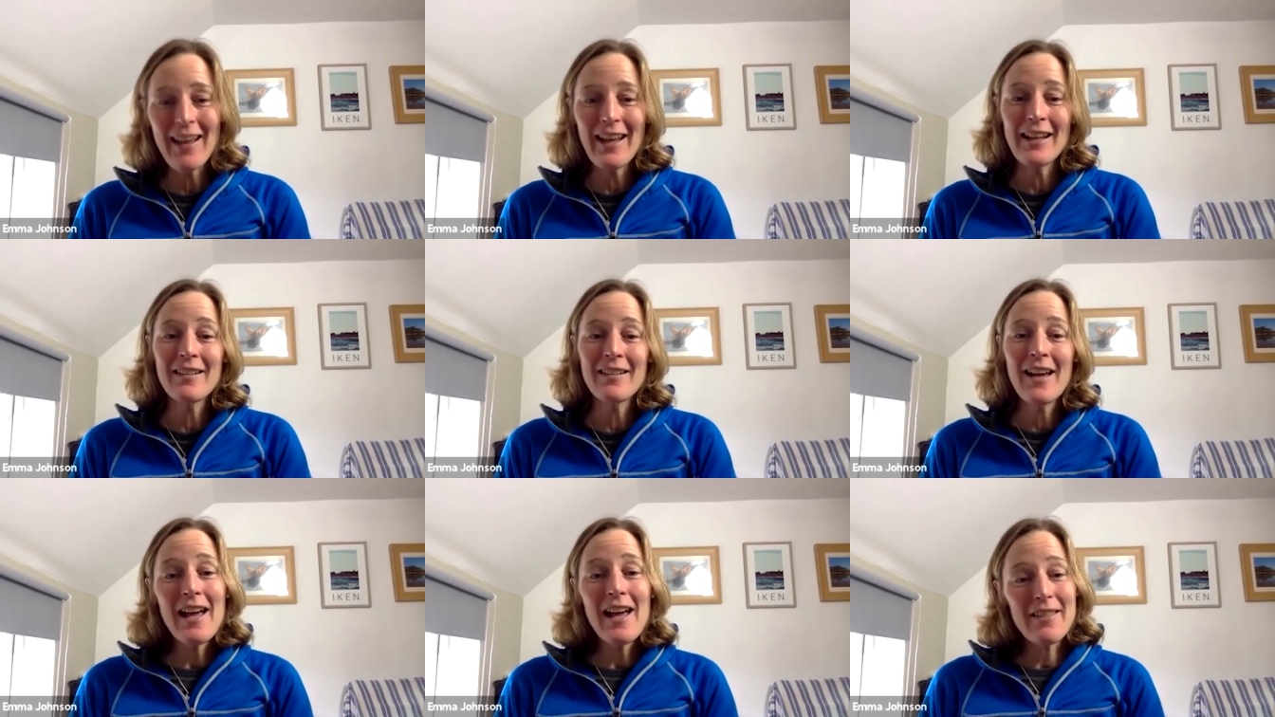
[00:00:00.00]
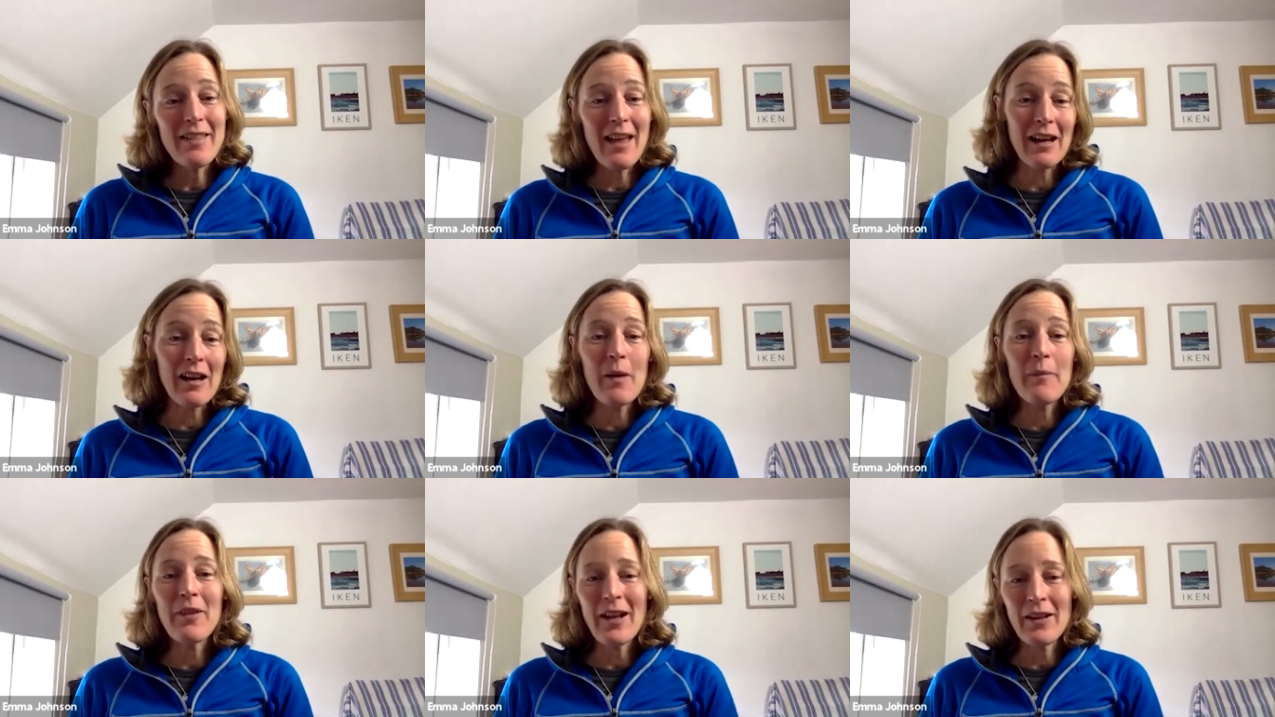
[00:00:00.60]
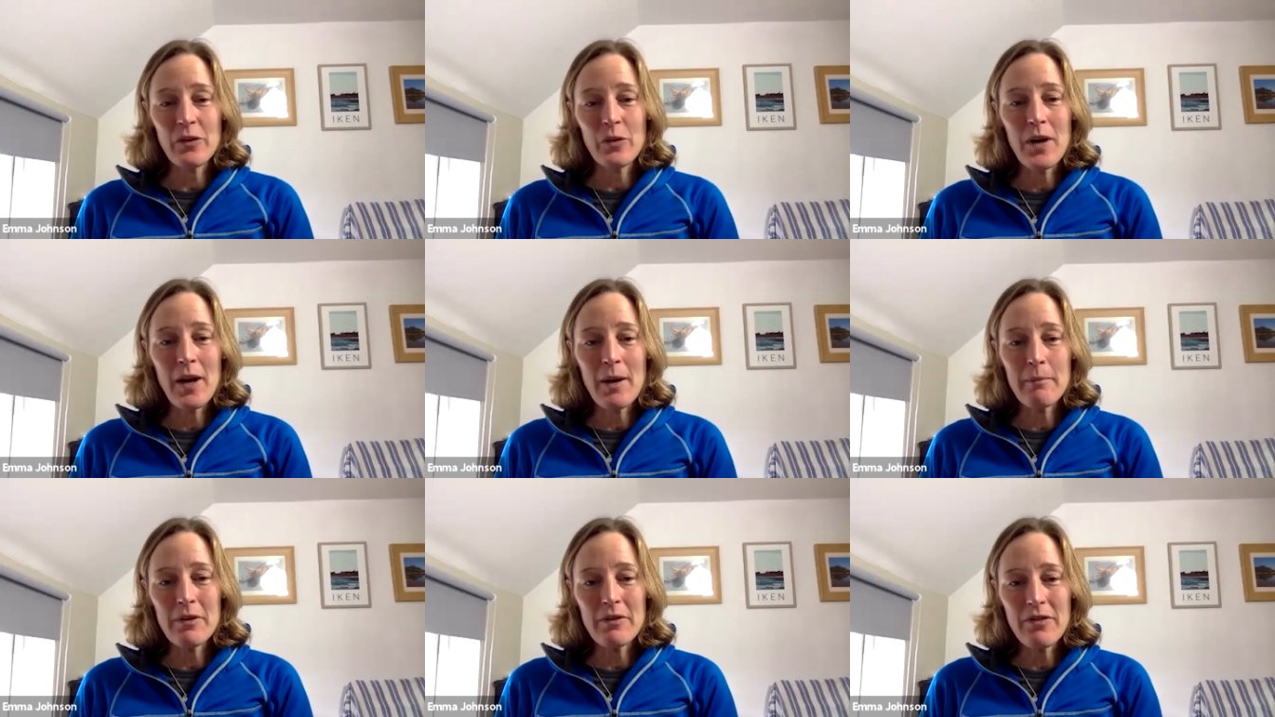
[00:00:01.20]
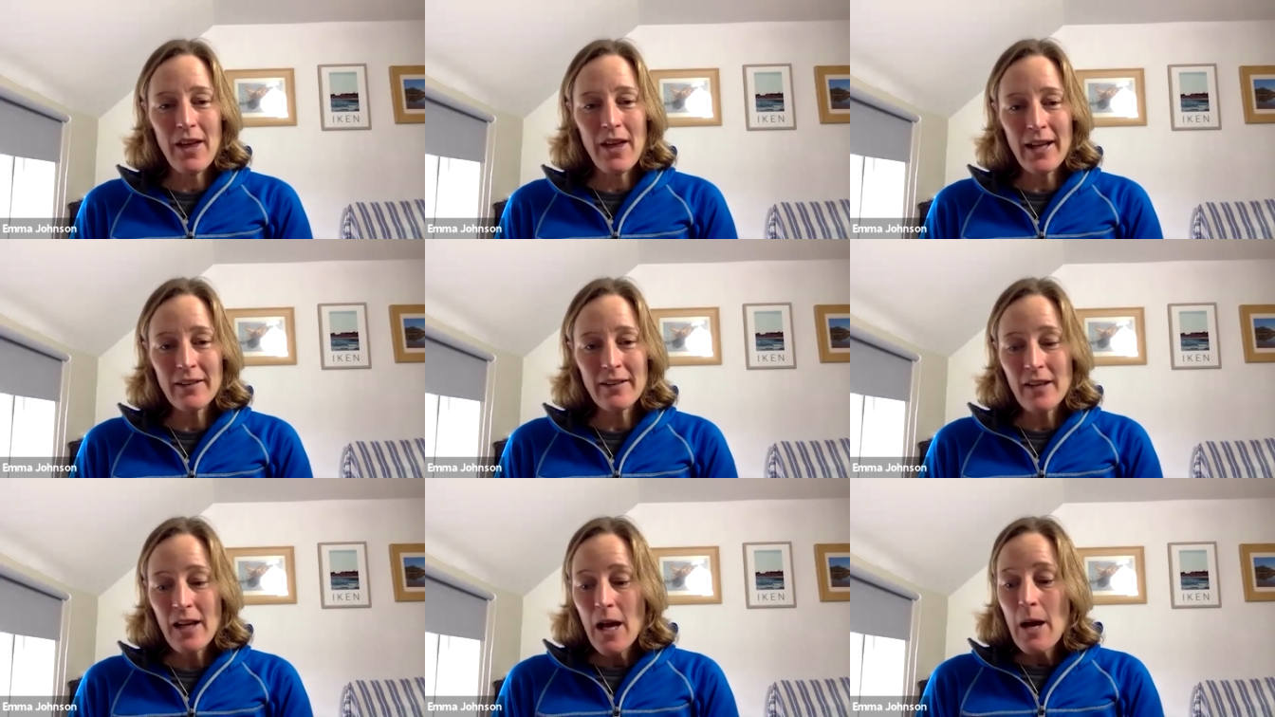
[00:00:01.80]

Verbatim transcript: And that'll come down to a number of things.